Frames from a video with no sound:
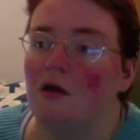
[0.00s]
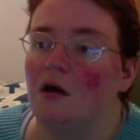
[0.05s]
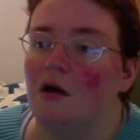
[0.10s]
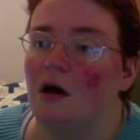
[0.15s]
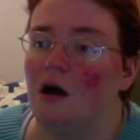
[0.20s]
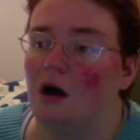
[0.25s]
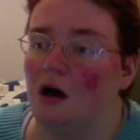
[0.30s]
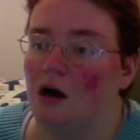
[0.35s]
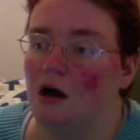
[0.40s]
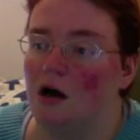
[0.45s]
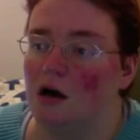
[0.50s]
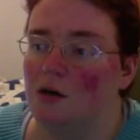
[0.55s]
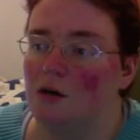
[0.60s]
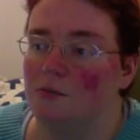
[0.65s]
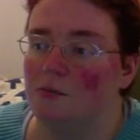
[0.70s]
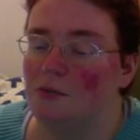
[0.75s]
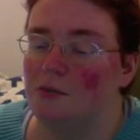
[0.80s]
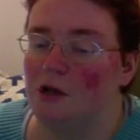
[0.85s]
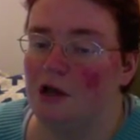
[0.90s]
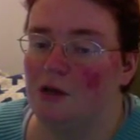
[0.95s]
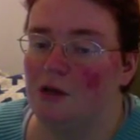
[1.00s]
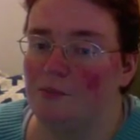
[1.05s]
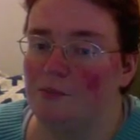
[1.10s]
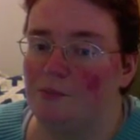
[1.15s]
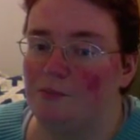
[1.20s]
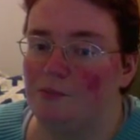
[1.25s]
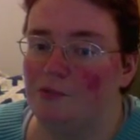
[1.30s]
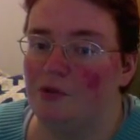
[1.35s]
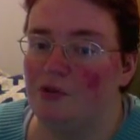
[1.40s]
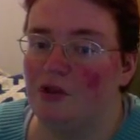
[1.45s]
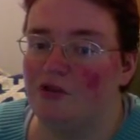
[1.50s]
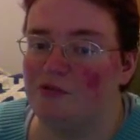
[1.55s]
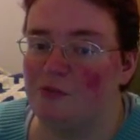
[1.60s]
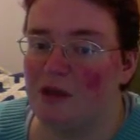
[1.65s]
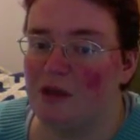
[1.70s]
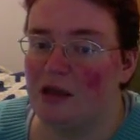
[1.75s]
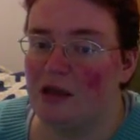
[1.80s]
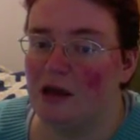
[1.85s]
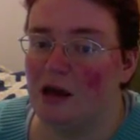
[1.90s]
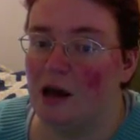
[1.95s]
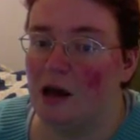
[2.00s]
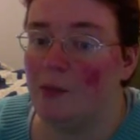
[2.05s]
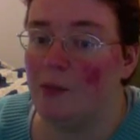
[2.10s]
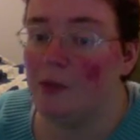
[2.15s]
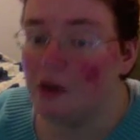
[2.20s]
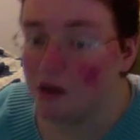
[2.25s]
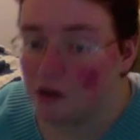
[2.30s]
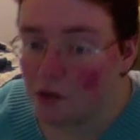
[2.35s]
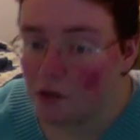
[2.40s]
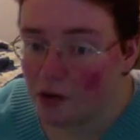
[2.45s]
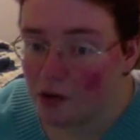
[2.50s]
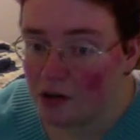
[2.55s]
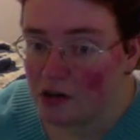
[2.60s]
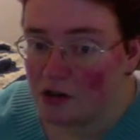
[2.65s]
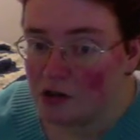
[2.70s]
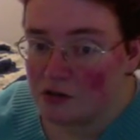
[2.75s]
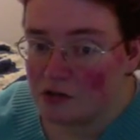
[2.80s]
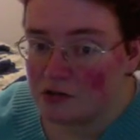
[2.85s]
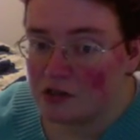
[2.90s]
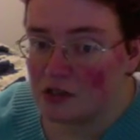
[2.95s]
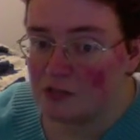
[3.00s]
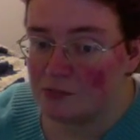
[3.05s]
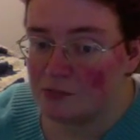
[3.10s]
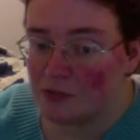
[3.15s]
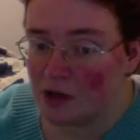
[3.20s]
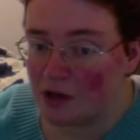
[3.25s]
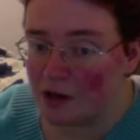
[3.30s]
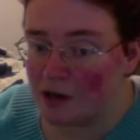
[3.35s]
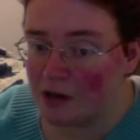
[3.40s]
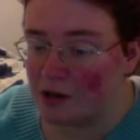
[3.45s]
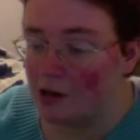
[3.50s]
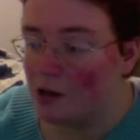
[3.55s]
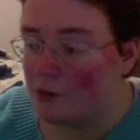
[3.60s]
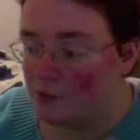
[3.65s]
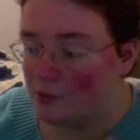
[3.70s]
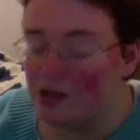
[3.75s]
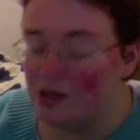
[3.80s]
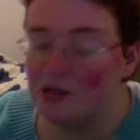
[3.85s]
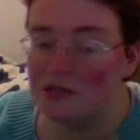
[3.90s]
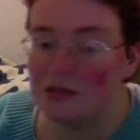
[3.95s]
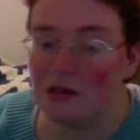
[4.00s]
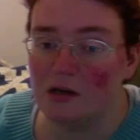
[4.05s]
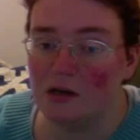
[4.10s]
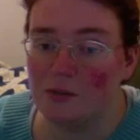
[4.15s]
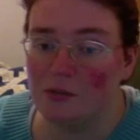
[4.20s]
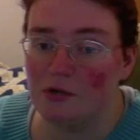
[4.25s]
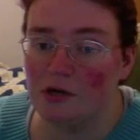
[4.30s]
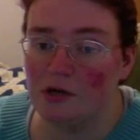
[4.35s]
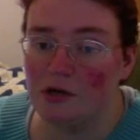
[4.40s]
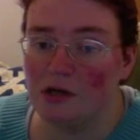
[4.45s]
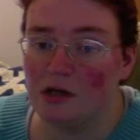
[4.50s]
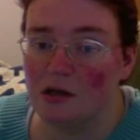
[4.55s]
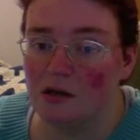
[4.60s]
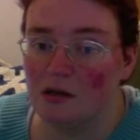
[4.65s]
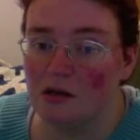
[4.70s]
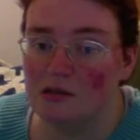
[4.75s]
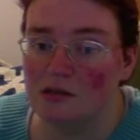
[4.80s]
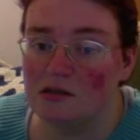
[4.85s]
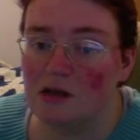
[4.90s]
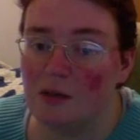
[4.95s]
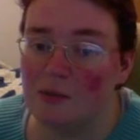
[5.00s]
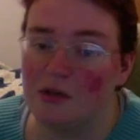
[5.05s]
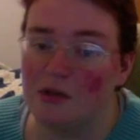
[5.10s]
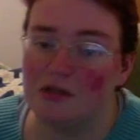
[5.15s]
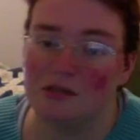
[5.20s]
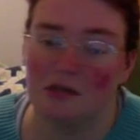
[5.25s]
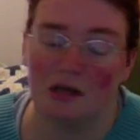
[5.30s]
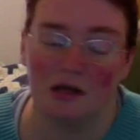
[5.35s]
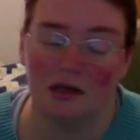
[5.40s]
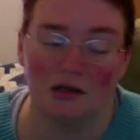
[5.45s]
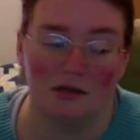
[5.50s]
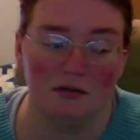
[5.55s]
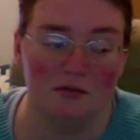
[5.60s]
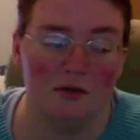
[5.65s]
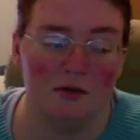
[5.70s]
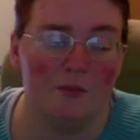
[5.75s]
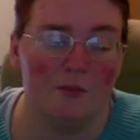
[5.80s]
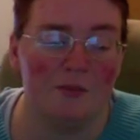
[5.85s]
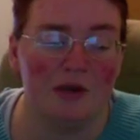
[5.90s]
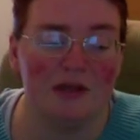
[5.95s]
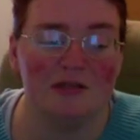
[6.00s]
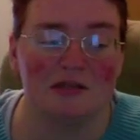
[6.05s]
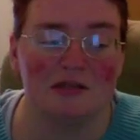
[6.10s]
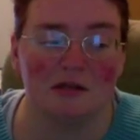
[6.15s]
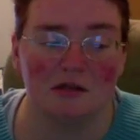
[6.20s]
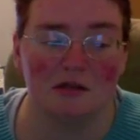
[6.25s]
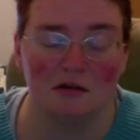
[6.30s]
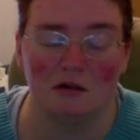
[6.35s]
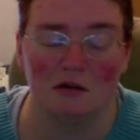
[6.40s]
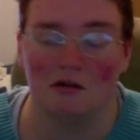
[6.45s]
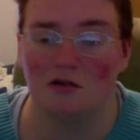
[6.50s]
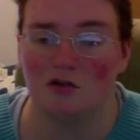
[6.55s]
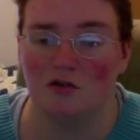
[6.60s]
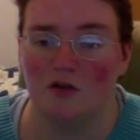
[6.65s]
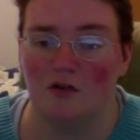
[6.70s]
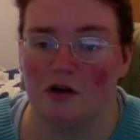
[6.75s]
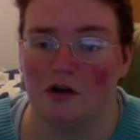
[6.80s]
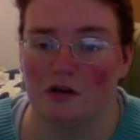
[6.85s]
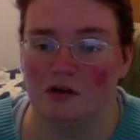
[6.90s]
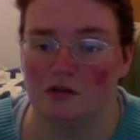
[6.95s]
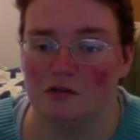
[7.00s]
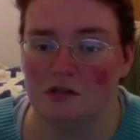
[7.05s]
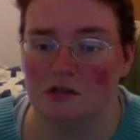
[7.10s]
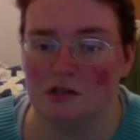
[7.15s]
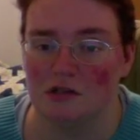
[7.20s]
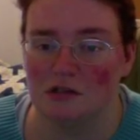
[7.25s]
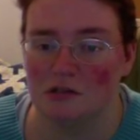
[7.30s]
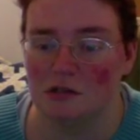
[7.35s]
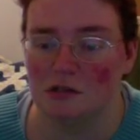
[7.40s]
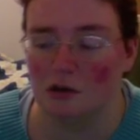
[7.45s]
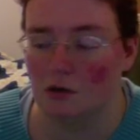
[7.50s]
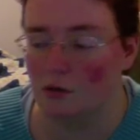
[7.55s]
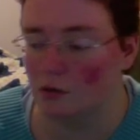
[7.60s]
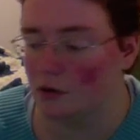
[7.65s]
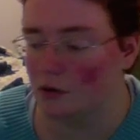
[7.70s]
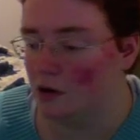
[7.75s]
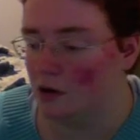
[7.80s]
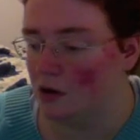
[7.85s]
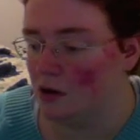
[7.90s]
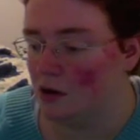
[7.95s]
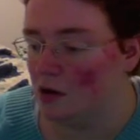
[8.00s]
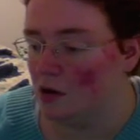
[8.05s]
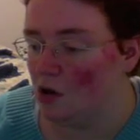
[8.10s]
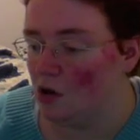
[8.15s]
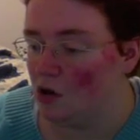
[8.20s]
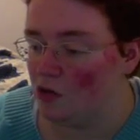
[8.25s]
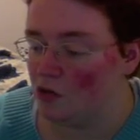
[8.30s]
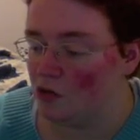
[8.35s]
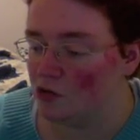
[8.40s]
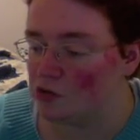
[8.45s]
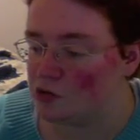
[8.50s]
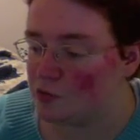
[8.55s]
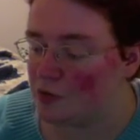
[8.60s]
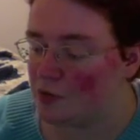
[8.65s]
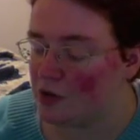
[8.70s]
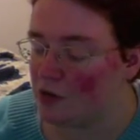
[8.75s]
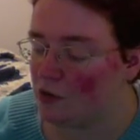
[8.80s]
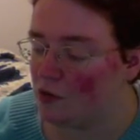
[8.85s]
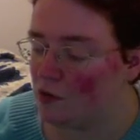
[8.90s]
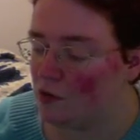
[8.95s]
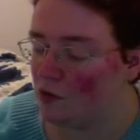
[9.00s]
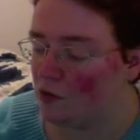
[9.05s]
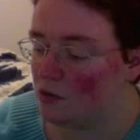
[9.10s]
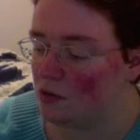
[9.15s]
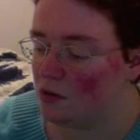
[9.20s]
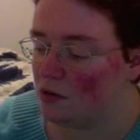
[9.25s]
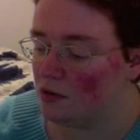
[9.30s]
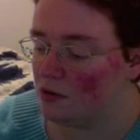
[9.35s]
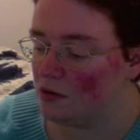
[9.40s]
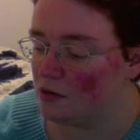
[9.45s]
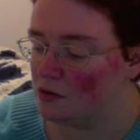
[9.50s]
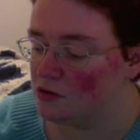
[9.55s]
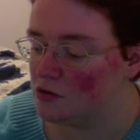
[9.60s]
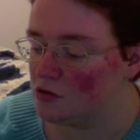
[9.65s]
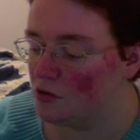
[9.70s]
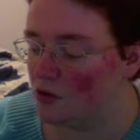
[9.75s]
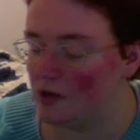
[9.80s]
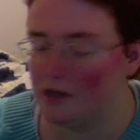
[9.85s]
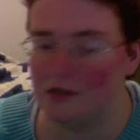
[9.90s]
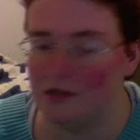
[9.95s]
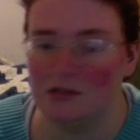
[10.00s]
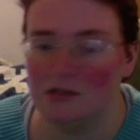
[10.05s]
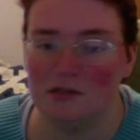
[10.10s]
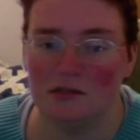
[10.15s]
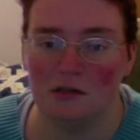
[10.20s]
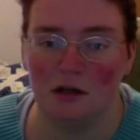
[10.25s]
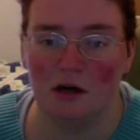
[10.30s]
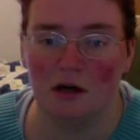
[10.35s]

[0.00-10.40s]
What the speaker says: And believe me, I may not know how to use mine, but he's got basic knowledge of how to use his. So those are my cool toys.